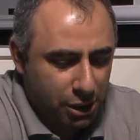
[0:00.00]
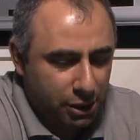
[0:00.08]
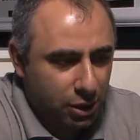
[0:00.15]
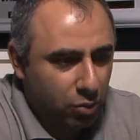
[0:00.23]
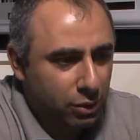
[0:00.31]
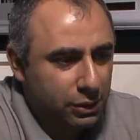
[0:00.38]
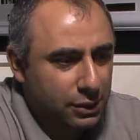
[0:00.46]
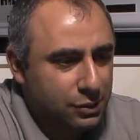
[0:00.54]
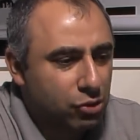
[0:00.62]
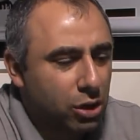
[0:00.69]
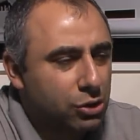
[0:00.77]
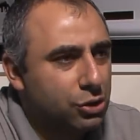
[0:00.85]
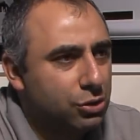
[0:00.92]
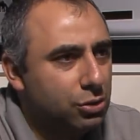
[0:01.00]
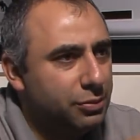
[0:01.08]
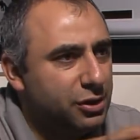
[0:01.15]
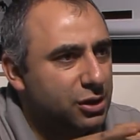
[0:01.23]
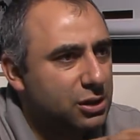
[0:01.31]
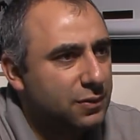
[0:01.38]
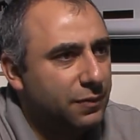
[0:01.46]
I didn't want the structure to
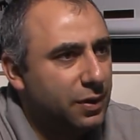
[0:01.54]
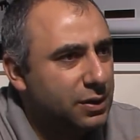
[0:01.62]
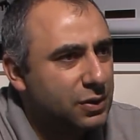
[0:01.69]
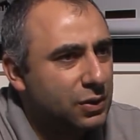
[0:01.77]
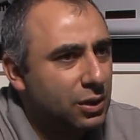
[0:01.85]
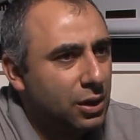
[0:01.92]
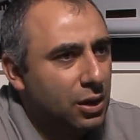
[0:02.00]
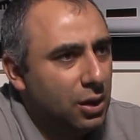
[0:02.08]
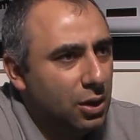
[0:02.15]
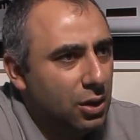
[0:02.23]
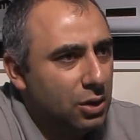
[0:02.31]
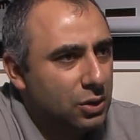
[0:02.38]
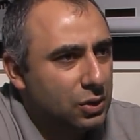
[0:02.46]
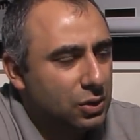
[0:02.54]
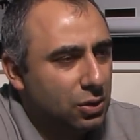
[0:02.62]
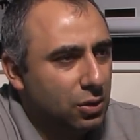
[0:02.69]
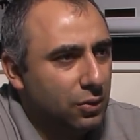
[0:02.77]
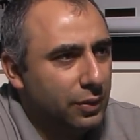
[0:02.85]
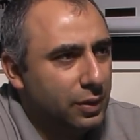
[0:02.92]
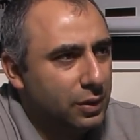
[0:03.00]
be just fixed.
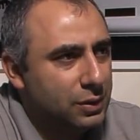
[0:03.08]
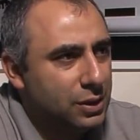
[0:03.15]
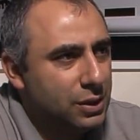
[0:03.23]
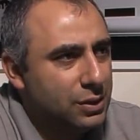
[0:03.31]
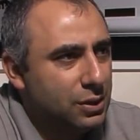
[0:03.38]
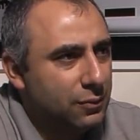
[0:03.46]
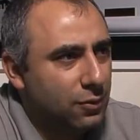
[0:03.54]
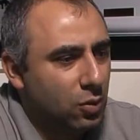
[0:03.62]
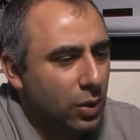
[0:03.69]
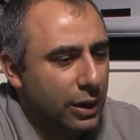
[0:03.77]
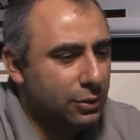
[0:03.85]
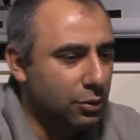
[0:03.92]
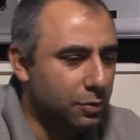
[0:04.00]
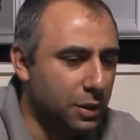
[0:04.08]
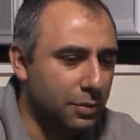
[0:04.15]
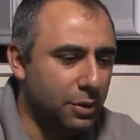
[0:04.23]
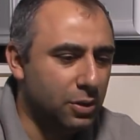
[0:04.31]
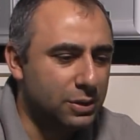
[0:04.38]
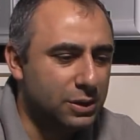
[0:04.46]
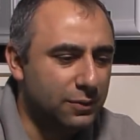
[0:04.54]
So where it's easier for white to play,
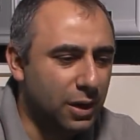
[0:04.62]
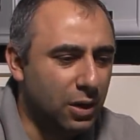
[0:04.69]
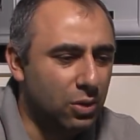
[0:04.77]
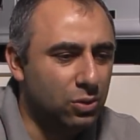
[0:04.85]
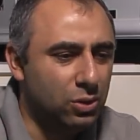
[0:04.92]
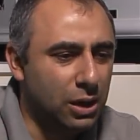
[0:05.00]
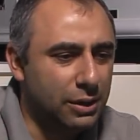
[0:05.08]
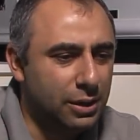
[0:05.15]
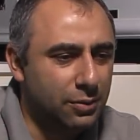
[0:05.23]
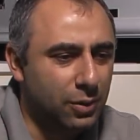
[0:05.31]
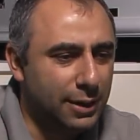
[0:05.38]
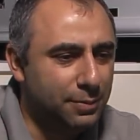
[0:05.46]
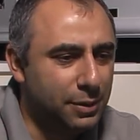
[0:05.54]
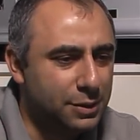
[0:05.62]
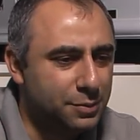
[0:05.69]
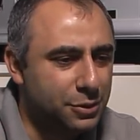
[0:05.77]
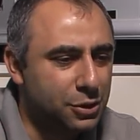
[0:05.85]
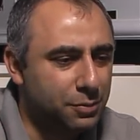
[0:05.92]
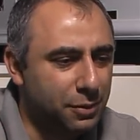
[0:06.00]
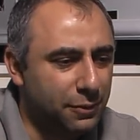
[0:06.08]
because if I don't do that, then white plays
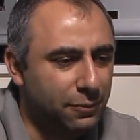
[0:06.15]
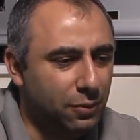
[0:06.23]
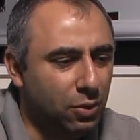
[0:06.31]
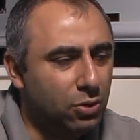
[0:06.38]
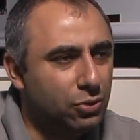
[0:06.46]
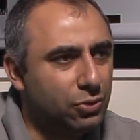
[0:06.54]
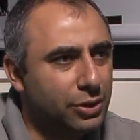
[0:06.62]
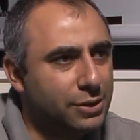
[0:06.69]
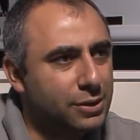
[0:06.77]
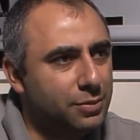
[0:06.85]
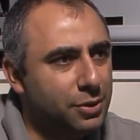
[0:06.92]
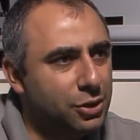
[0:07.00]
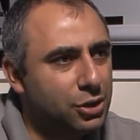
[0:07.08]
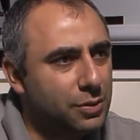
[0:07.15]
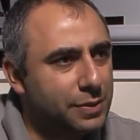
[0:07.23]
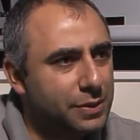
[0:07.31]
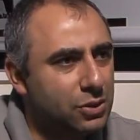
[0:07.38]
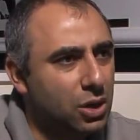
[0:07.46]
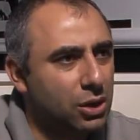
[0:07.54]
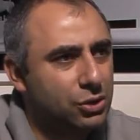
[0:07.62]
bishop f4, trades the bishop,
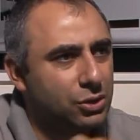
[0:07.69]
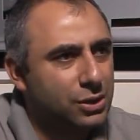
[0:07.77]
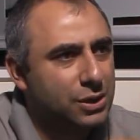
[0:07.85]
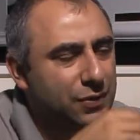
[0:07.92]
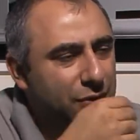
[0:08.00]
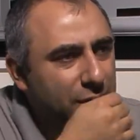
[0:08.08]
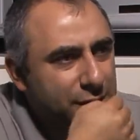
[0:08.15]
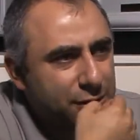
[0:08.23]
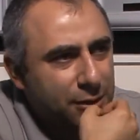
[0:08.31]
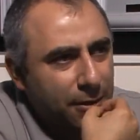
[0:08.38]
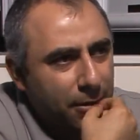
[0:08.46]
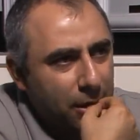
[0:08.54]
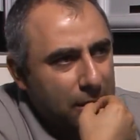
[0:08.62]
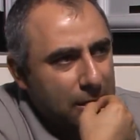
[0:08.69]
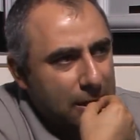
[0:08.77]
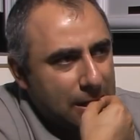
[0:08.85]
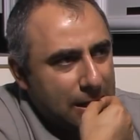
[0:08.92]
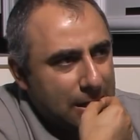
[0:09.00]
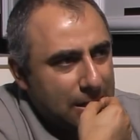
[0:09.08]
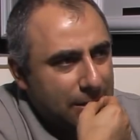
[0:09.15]
structure is fixed,
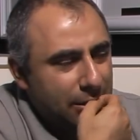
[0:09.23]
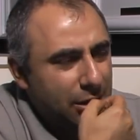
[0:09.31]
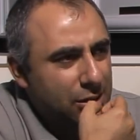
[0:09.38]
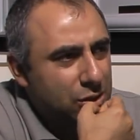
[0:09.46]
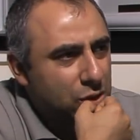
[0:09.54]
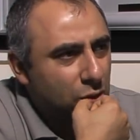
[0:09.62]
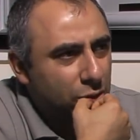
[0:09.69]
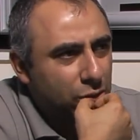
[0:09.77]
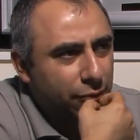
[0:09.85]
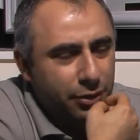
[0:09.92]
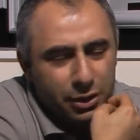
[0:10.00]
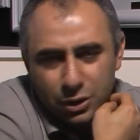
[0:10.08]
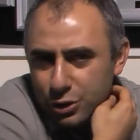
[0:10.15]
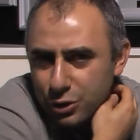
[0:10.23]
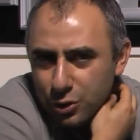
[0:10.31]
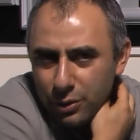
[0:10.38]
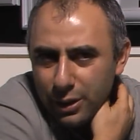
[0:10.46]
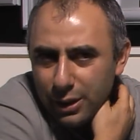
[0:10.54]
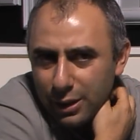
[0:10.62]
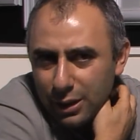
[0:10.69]
and he's sort of
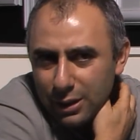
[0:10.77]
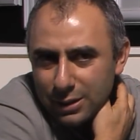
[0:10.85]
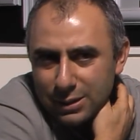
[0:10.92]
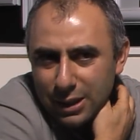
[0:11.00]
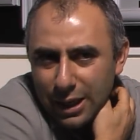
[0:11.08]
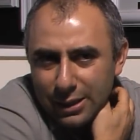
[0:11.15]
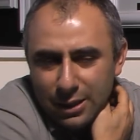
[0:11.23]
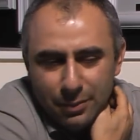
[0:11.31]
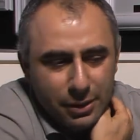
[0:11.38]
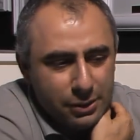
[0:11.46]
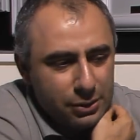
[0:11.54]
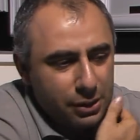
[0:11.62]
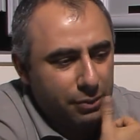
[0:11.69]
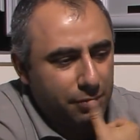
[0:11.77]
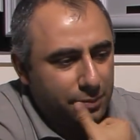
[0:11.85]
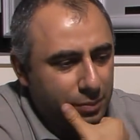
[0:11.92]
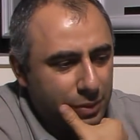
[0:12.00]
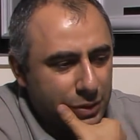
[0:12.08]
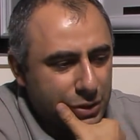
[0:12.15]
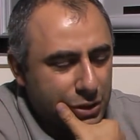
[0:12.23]
enjoying a slightly better
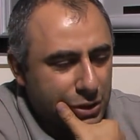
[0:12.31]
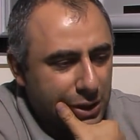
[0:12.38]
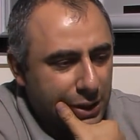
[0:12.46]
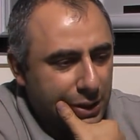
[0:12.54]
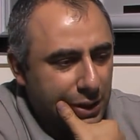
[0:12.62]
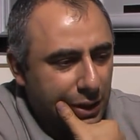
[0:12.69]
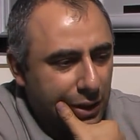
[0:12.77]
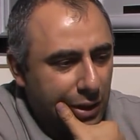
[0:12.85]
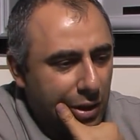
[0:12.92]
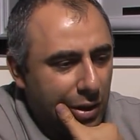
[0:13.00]
position, I think.